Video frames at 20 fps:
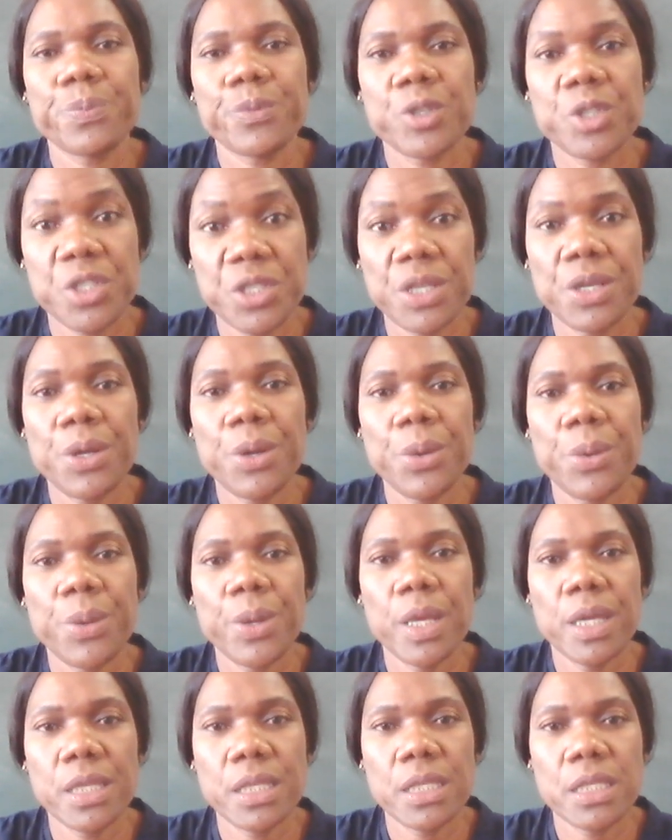
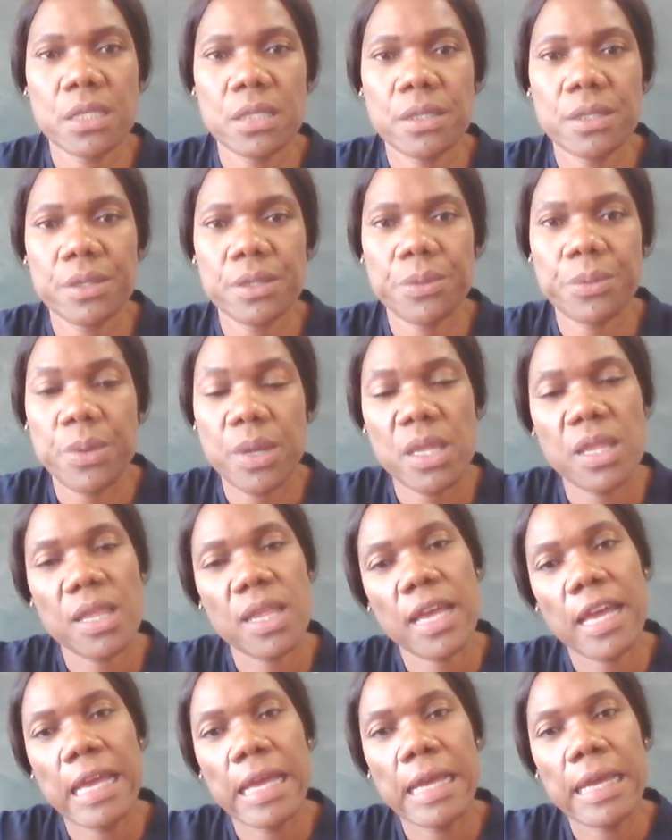cigarette,
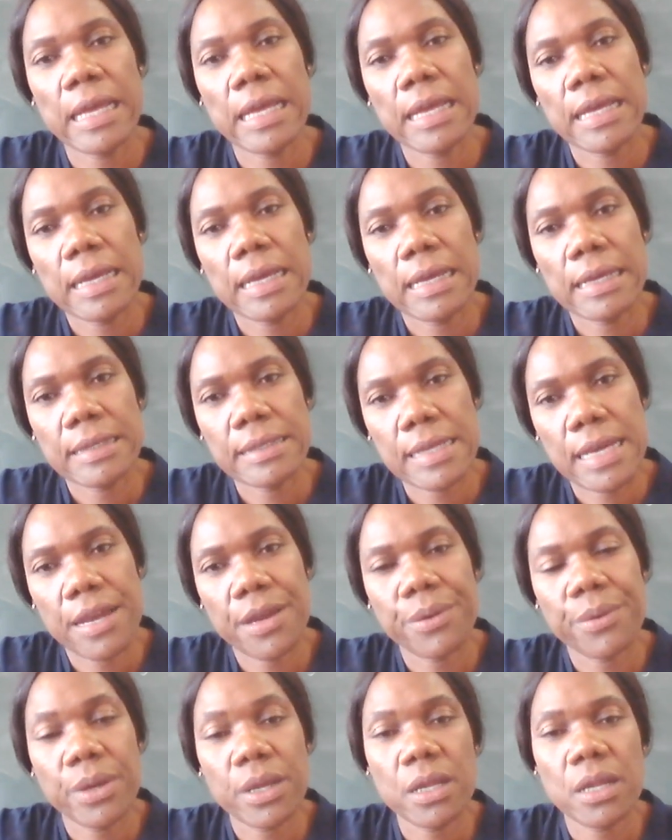whether
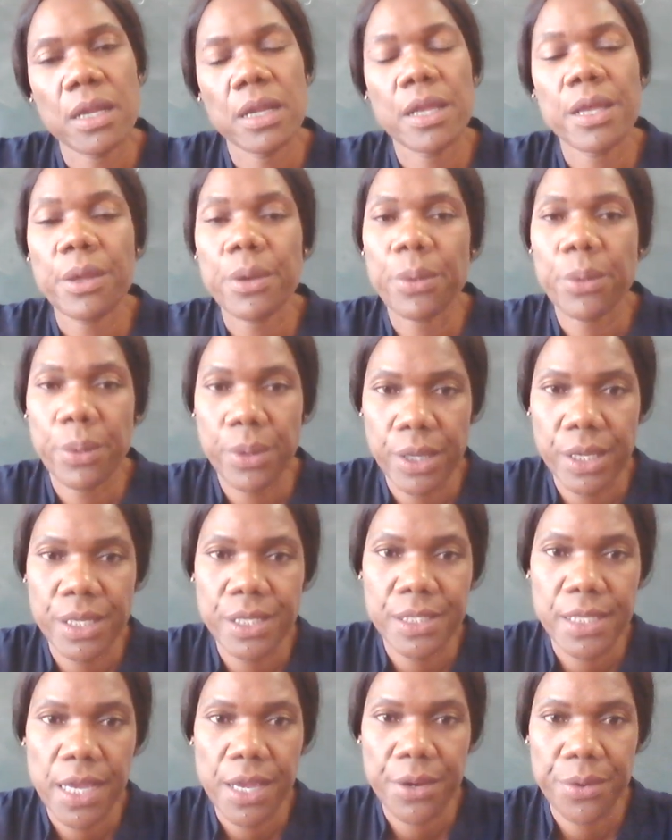directly or
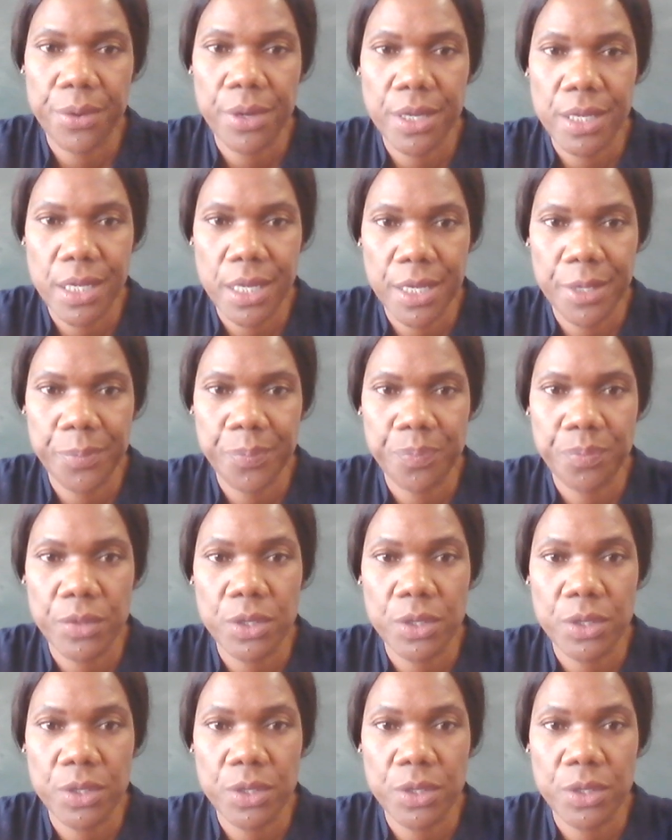indirectly.